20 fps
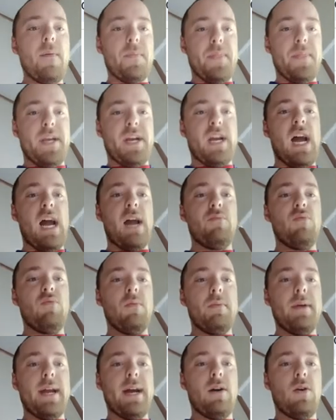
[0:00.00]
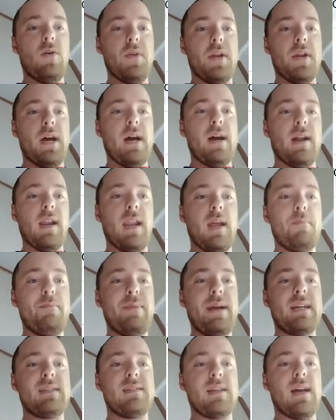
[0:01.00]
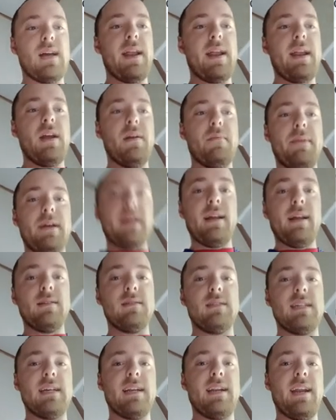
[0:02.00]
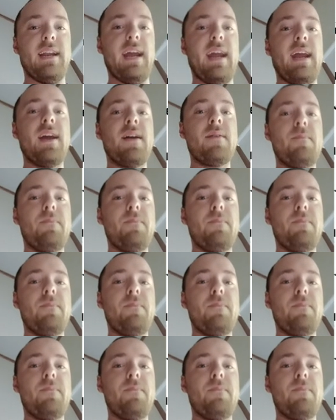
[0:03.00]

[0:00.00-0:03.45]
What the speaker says: The game will be held at Olympic Stadium in Sydney.